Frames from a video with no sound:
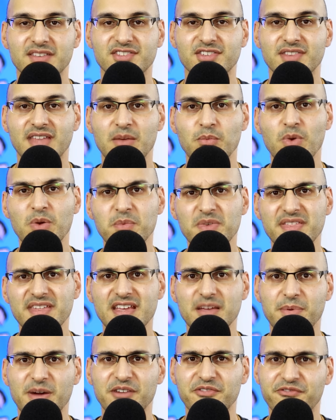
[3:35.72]
And so then when we
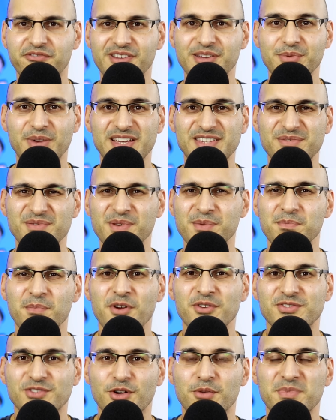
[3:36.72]
think about free weights, we
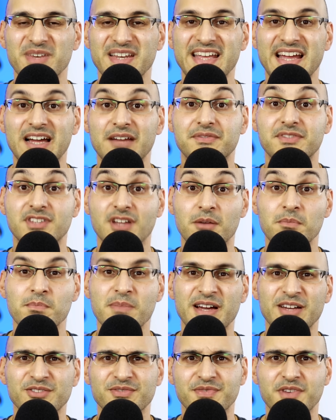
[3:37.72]
most commonly have
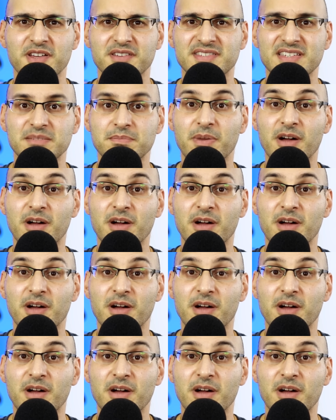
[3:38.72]
dumbbells versus